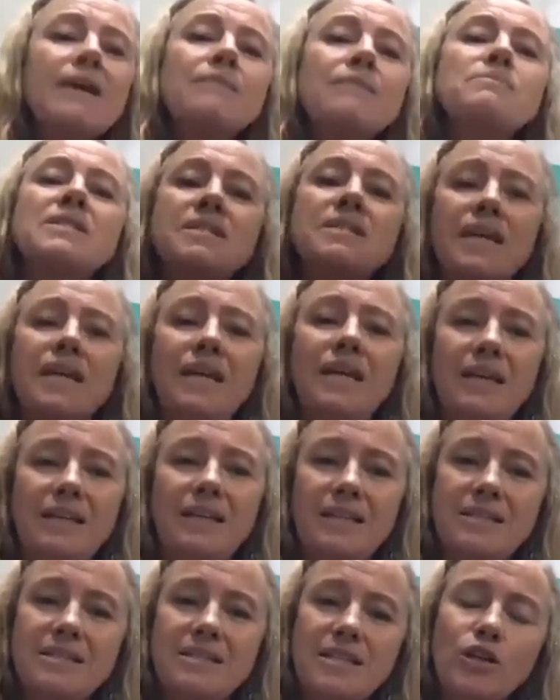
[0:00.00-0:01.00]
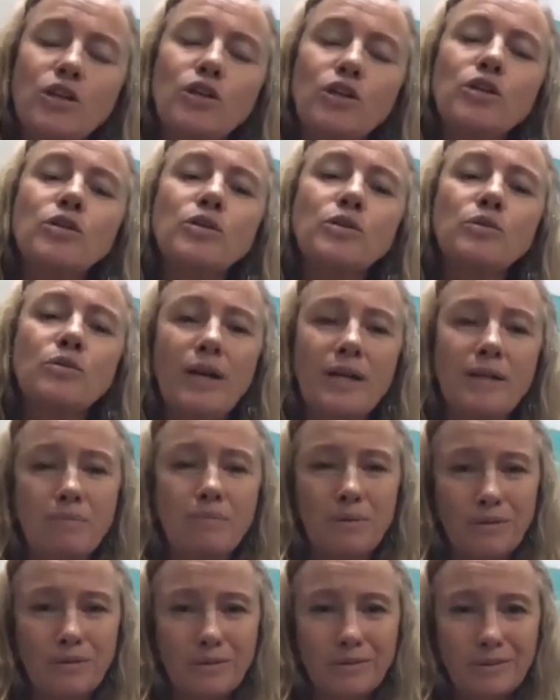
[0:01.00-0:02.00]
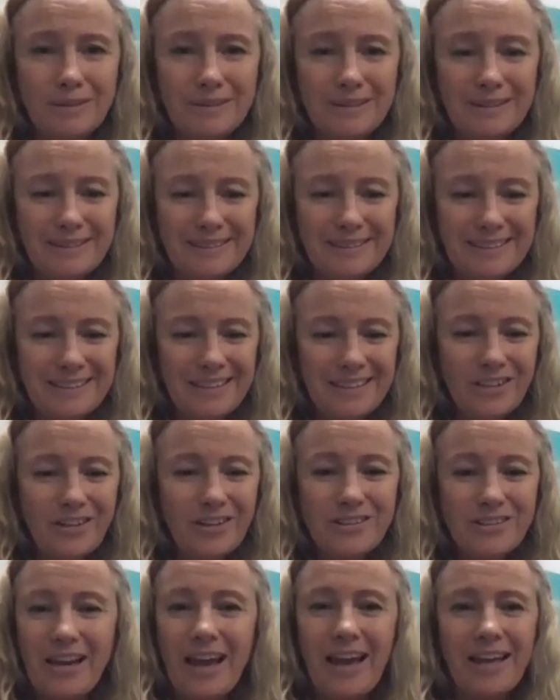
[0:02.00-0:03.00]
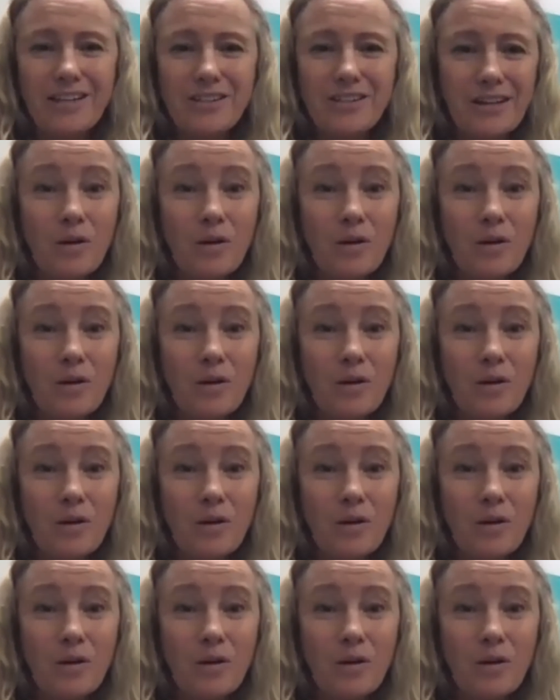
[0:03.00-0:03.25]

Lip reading: am seeing this incredible change.